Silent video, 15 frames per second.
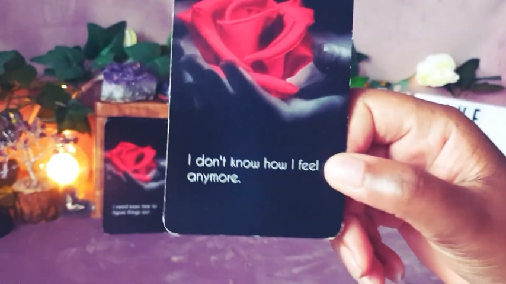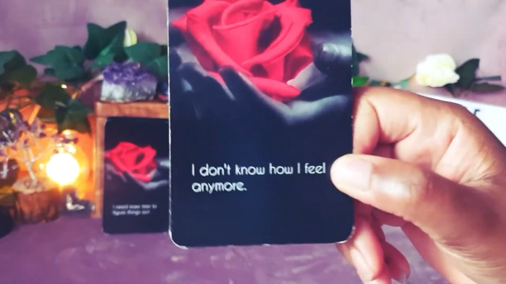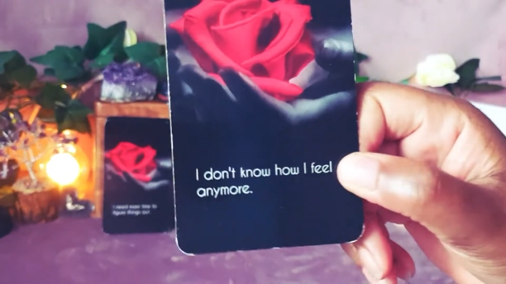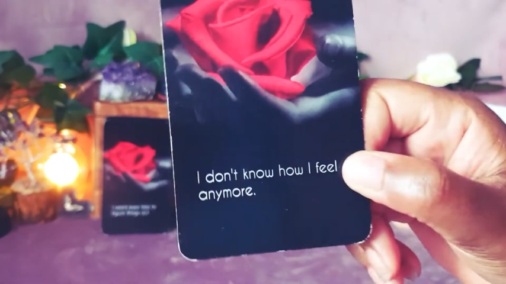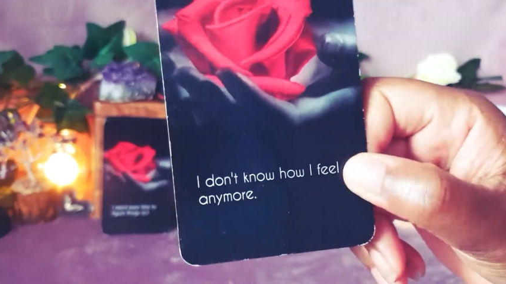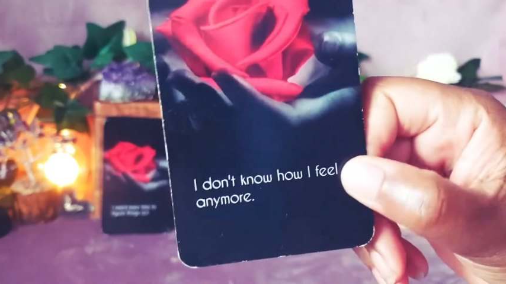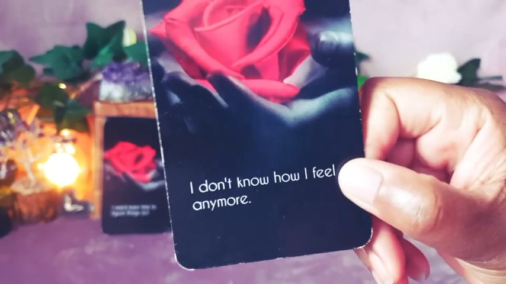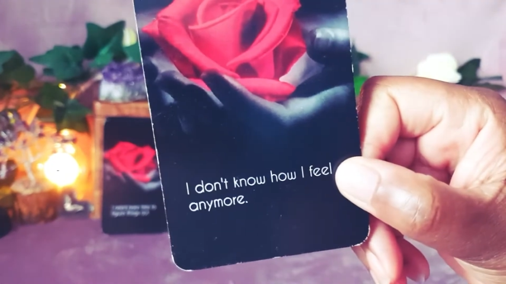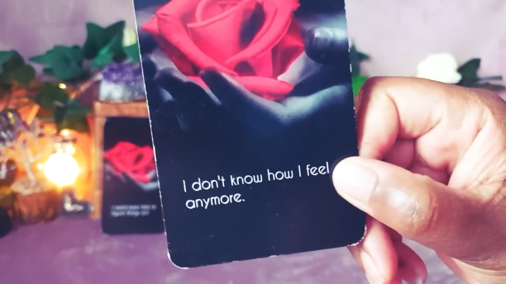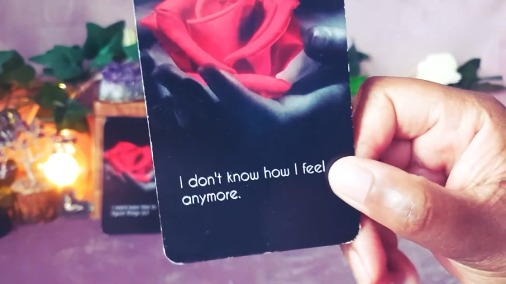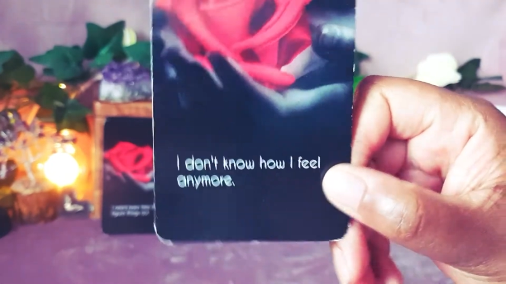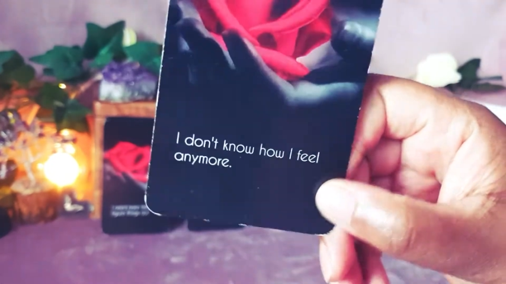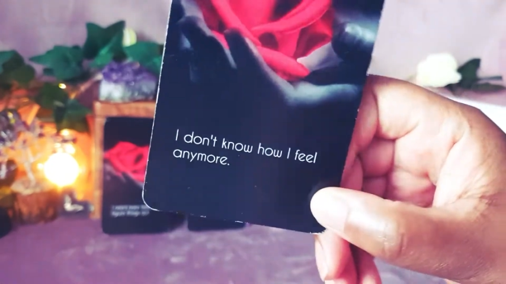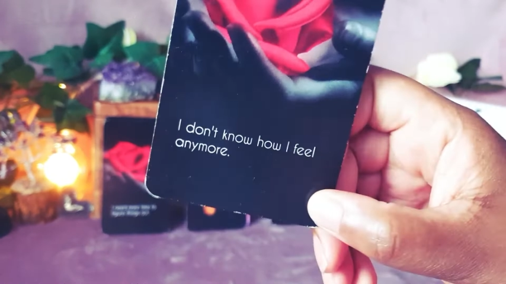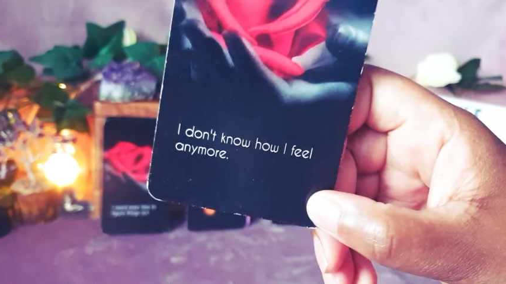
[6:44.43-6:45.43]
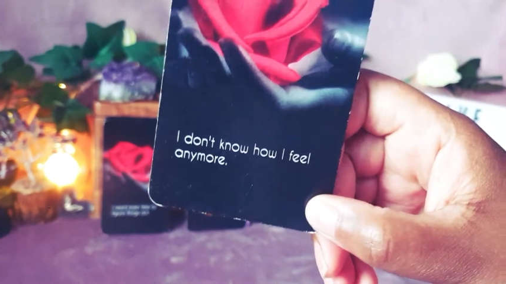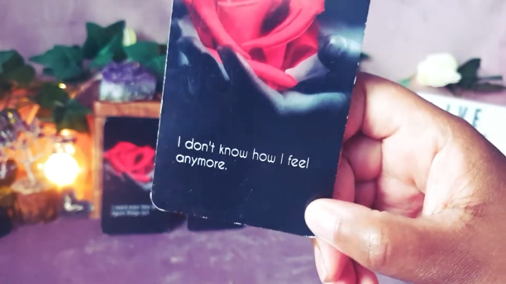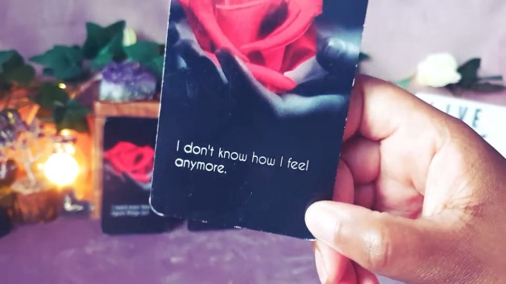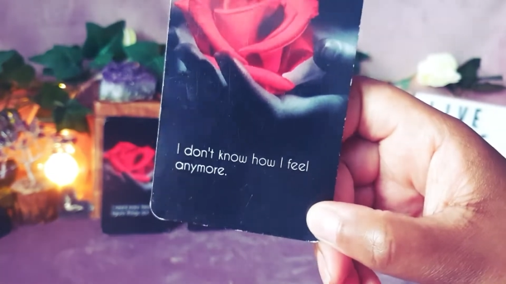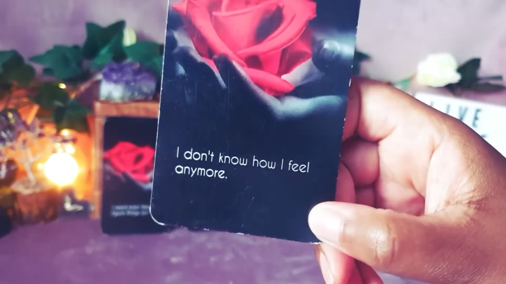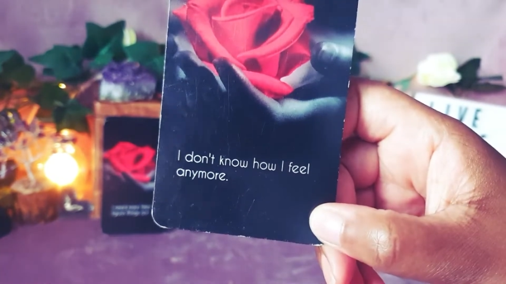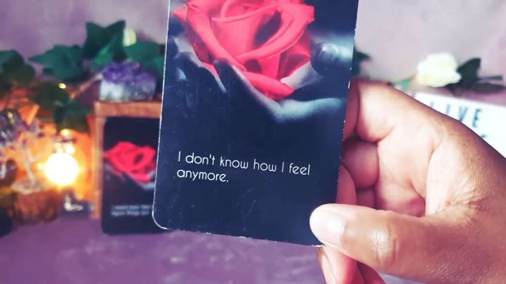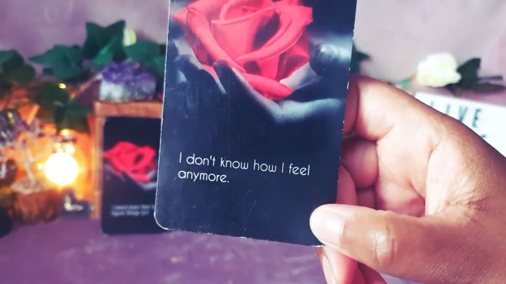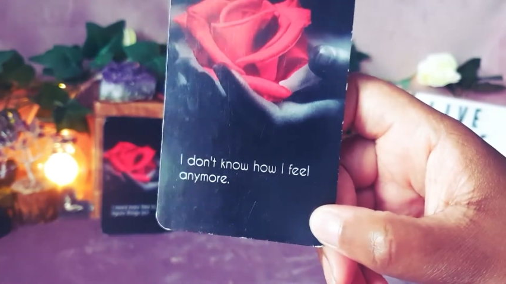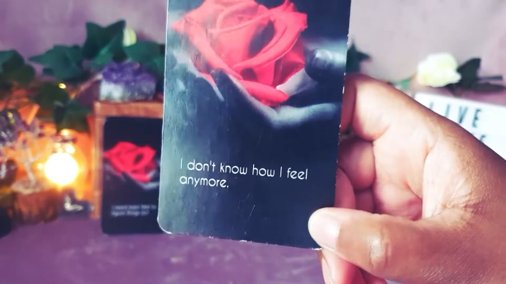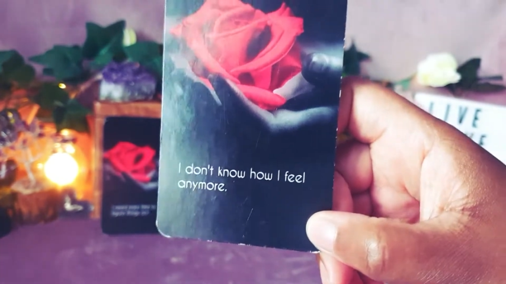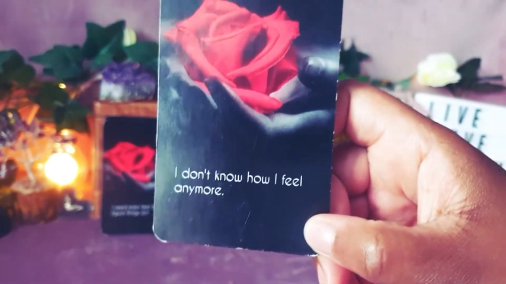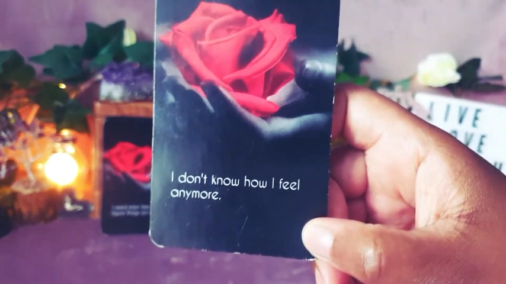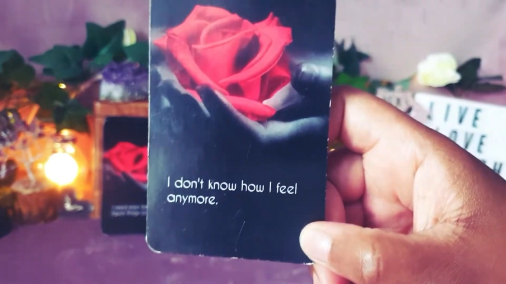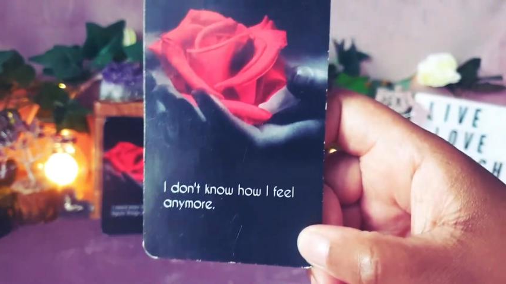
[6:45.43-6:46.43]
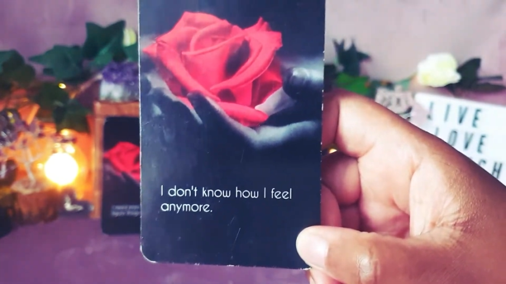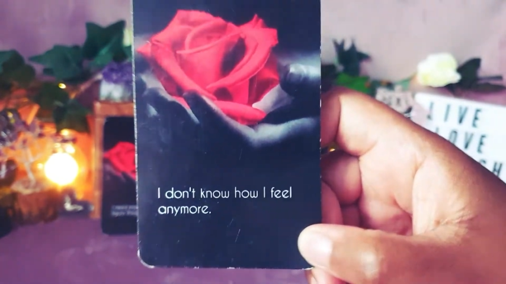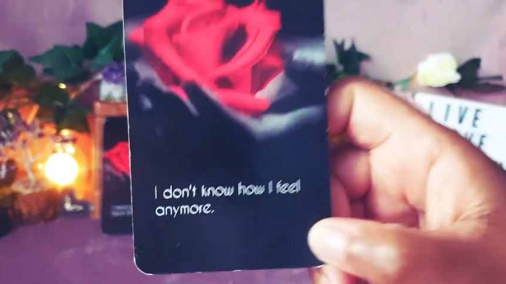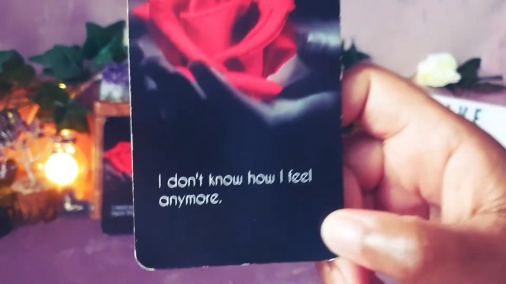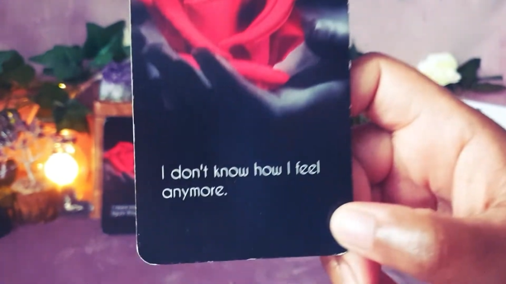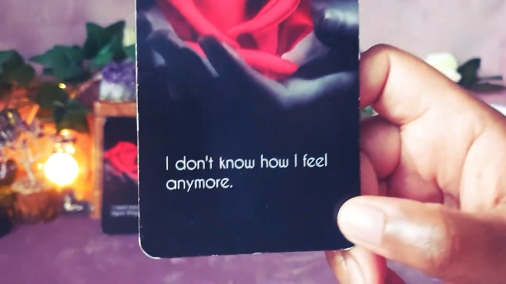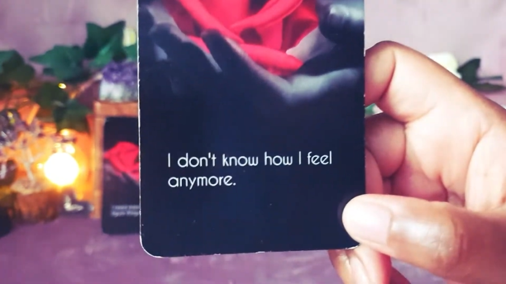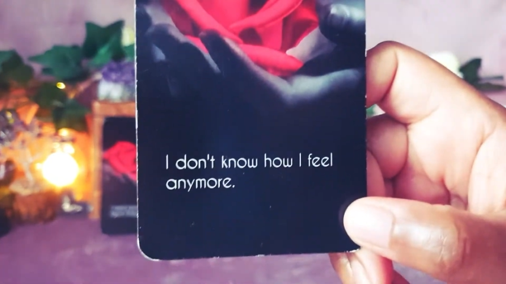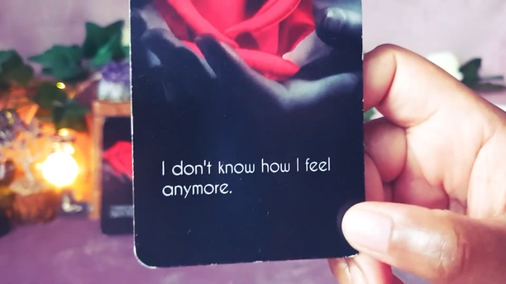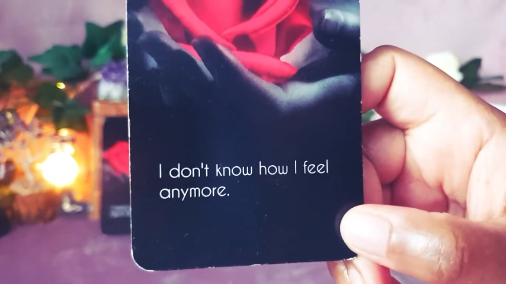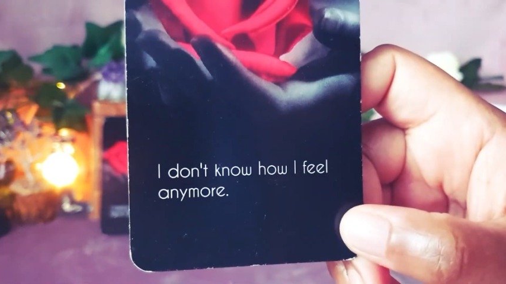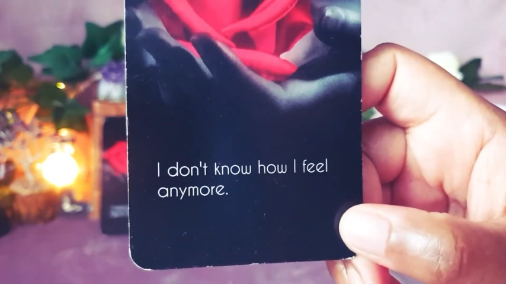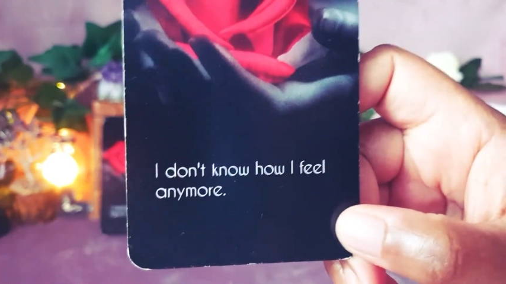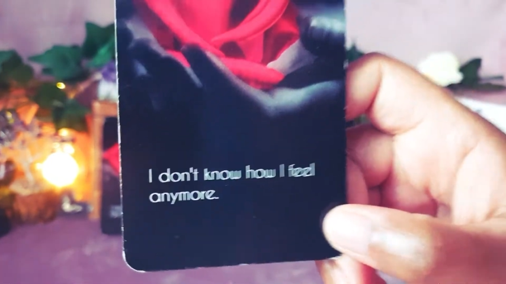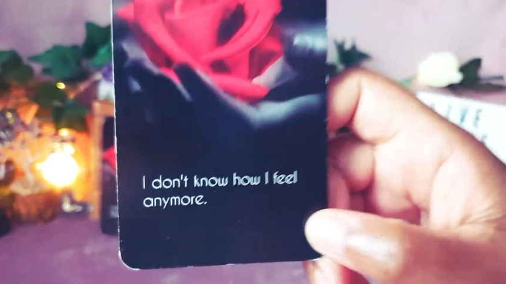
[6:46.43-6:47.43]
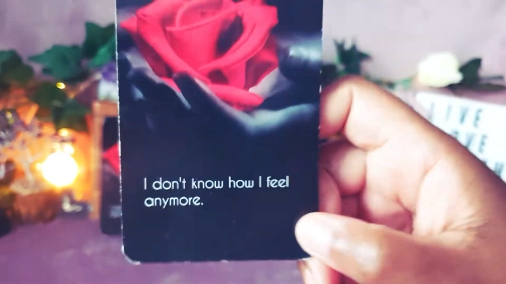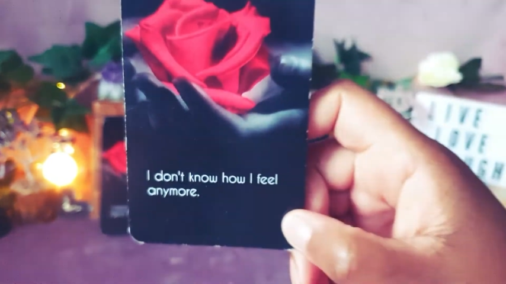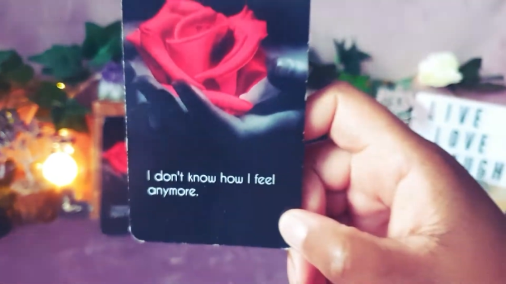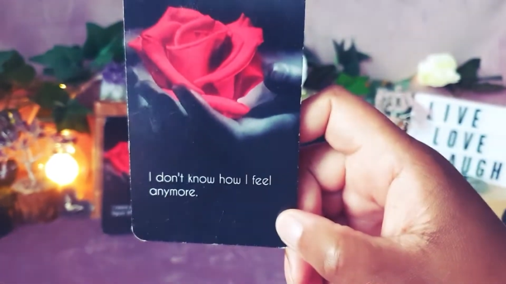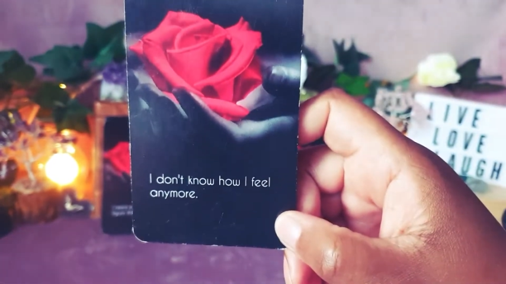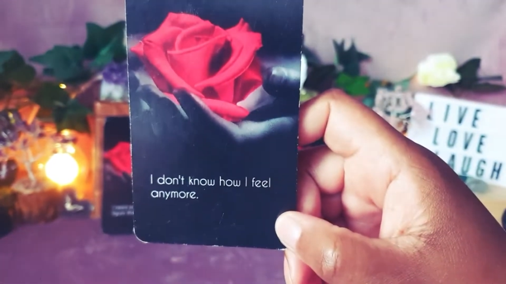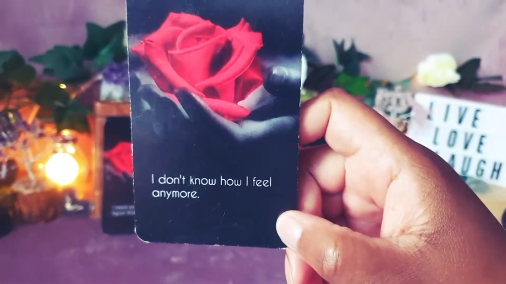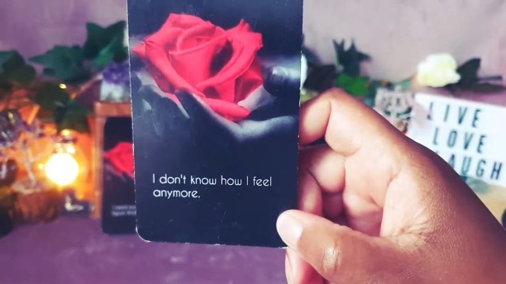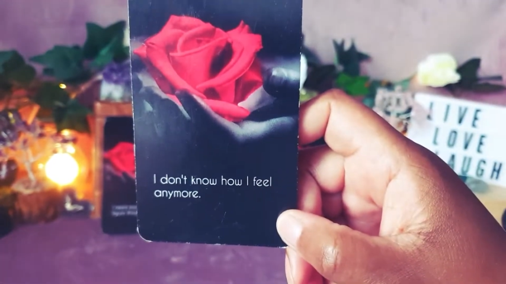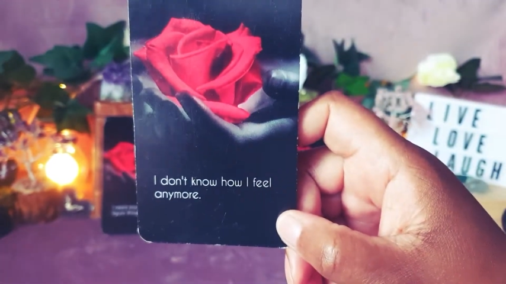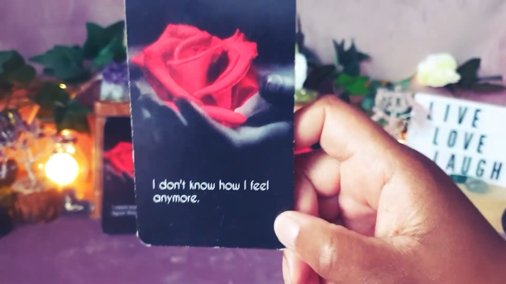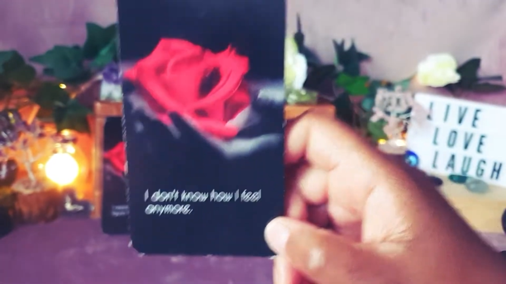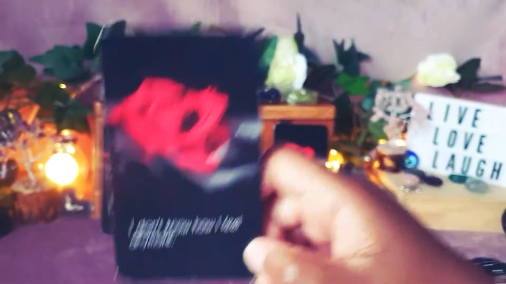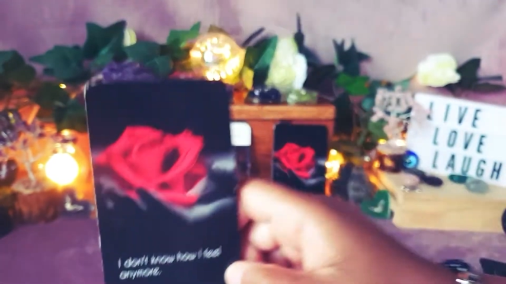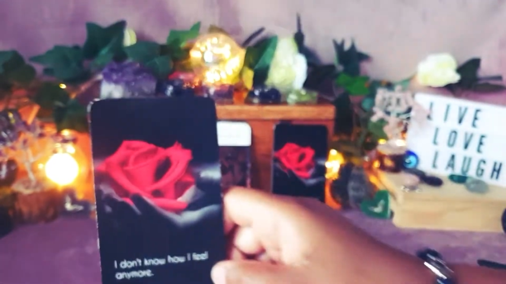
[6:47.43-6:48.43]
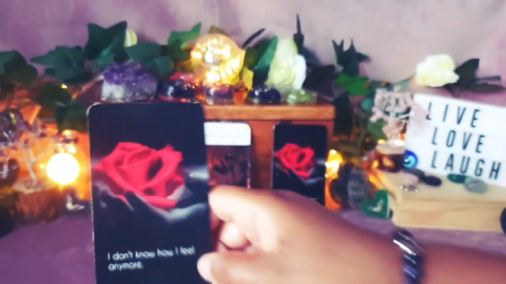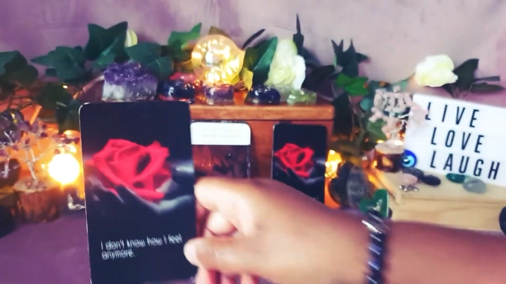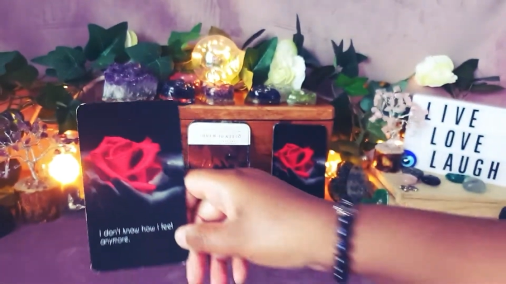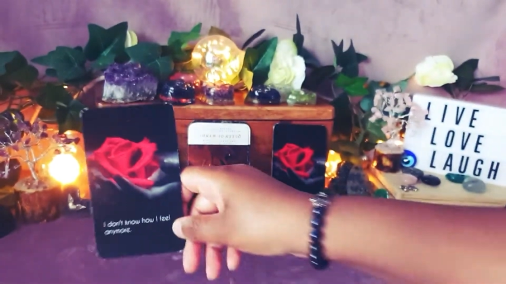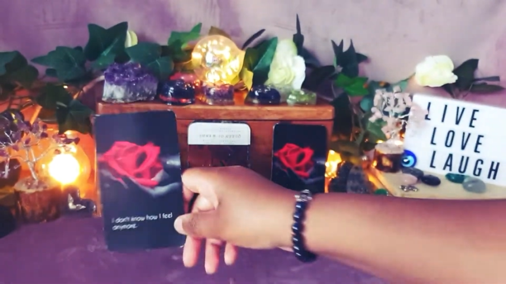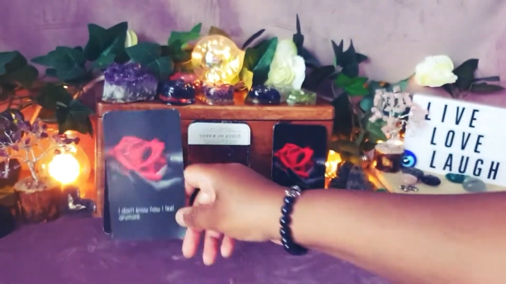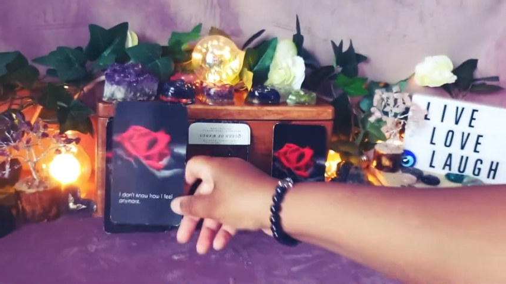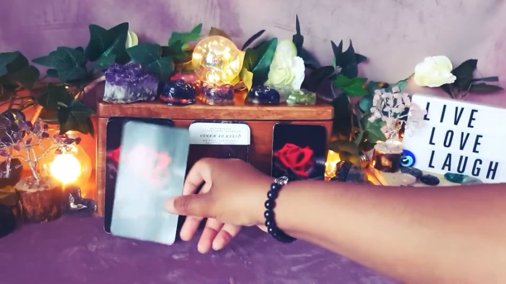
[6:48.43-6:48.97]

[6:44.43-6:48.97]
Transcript: [unreadable: no face in view]